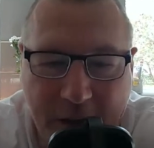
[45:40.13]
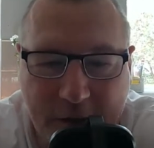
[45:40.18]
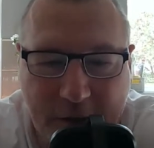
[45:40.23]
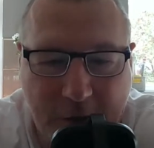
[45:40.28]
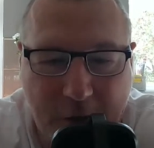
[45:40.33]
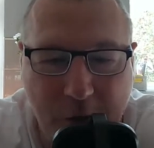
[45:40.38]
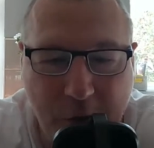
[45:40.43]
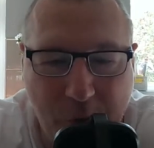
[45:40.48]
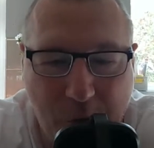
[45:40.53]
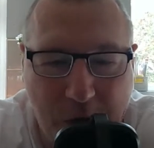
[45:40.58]

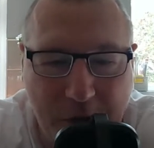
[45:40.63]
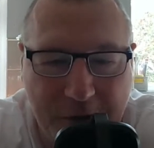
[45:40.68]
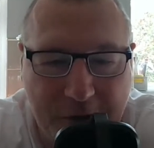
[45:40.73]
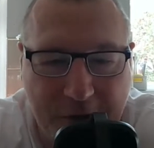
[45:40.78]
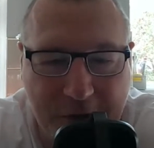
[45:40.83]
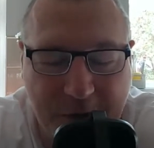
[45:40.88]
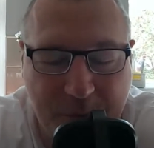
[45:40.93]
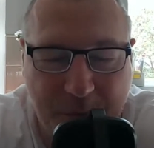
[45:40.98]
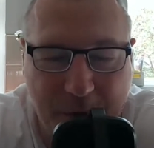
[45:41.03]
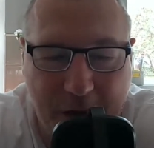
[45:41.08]
2-1
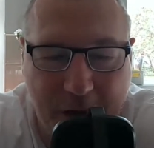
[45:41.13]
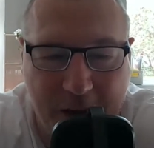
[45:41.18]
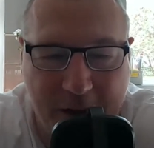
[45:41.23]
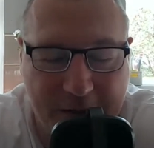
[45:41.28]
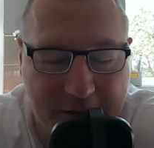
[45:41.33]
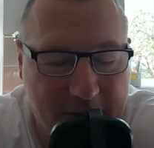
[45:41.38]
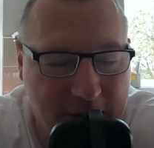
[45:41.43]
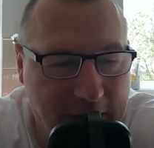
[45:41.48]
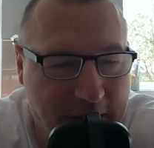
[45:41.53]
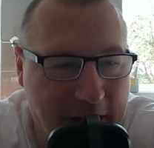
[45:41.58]
to
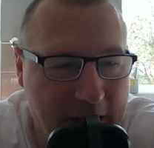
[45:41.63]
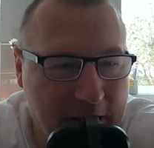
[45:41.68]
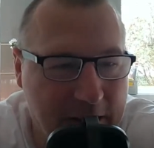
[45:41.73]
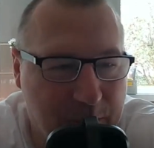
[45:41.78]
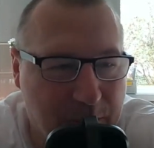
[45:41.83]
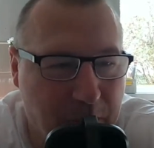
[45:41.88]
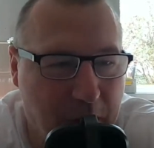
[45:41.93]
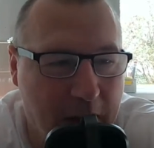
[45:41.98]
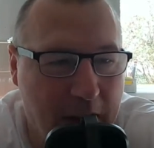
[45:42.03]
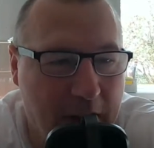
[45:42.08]
Spurs
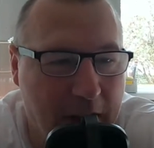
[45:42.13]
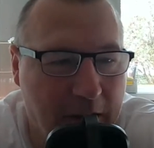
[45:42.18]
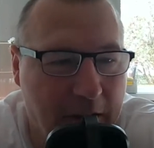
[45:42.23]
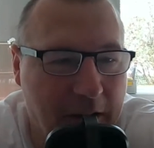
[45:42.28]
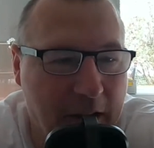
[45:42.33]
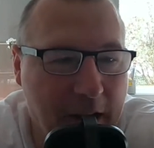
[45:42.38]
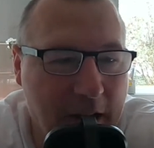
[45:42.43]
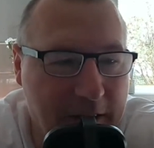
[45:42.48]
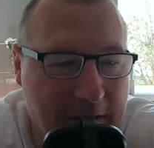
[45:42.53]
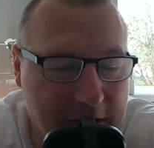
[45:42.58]
against
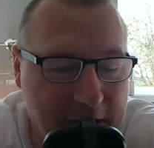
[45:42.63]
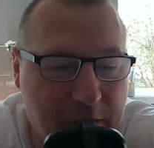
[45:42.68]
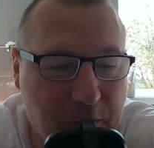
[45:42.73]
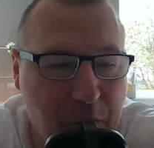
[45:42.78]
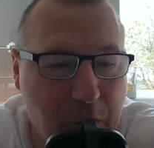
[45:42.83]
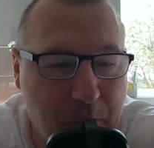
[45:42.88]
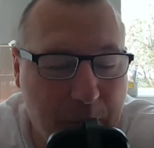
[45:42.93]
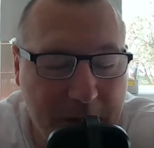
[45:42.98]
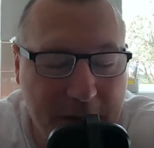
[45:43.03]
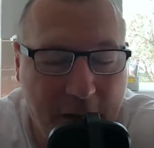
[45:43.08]
Brighton. This
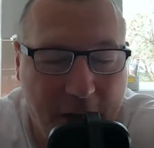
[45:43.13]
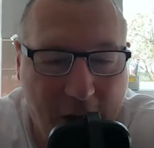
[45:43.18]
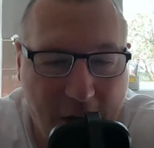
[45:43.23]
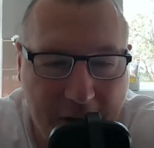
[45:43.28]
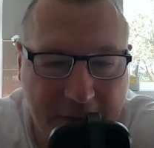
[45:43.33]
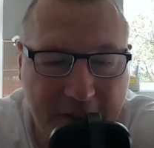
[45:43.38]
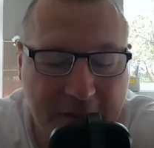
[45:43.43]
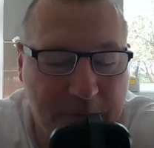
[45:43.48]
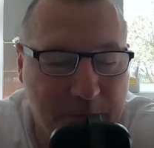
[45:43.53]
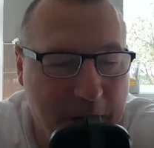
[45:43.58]
will be the
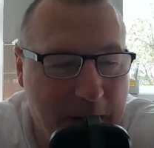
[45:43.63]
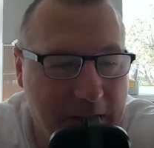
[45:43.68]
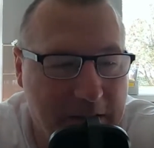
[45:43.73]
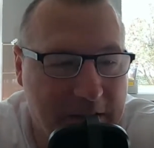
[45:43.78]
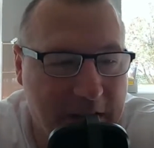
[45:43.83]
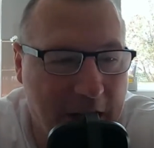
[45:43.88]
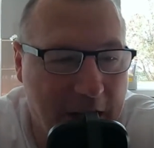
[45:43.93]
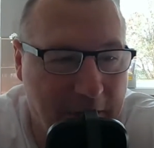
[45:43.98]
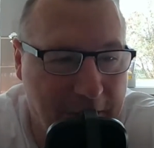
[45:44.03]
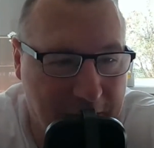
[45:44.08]
hardest
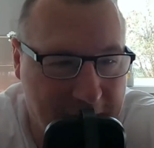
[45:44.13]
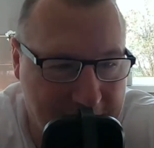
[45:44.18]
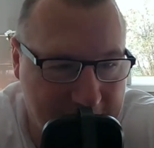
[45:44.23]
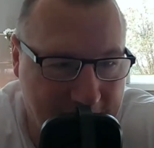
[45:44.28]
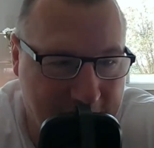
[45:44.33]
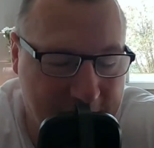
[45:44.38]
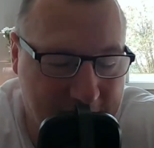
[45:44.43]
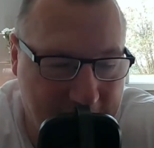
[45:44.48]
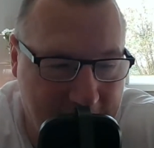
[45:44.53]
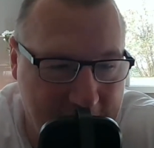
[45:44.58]
match out of the
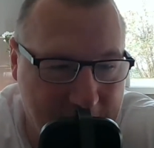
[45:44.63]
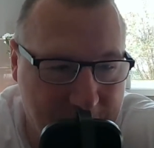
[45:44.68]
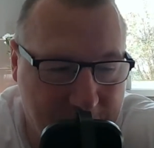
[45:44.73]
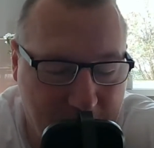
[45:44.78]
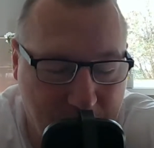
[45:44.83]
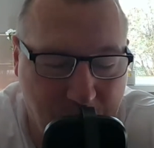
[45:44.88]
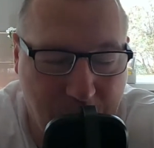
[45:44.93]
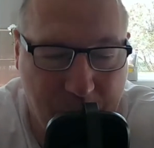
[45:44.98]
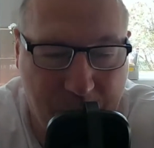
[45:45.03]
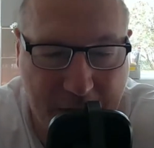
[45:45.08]
6 games
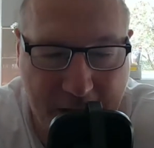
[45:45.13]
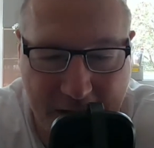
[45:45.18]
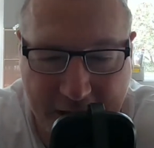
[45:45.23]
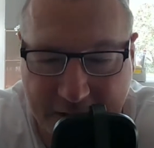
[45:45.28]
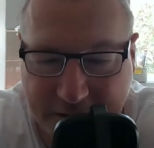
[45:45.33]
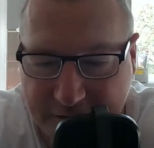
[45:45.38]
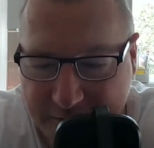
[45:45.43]
that we played.